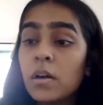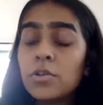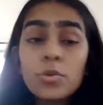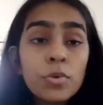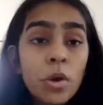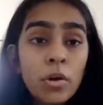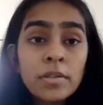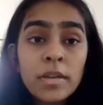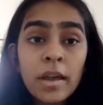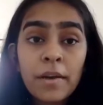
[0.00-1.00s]
do not
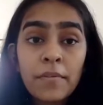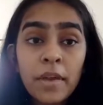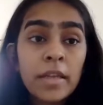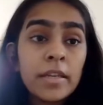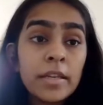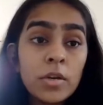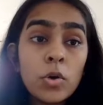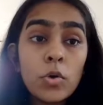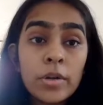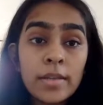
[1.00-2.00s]
have any
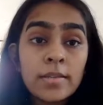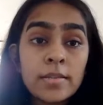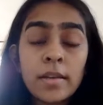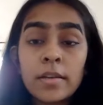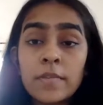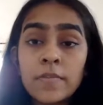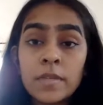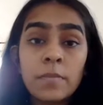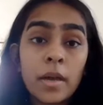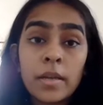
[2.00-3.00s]
good incentives
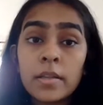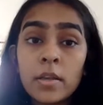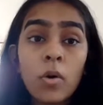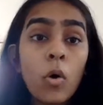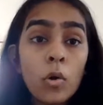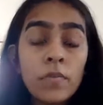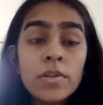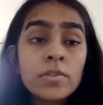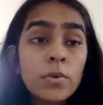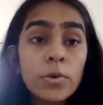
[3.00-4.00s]
in mind. They're
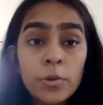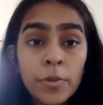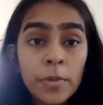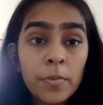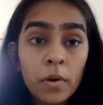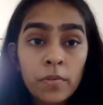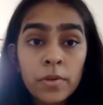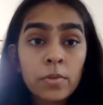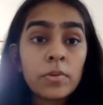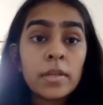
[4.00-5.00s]
always going to be profit
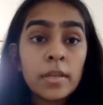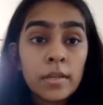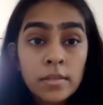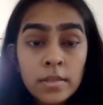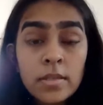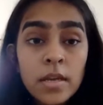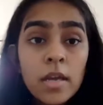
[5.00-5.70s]
oriented.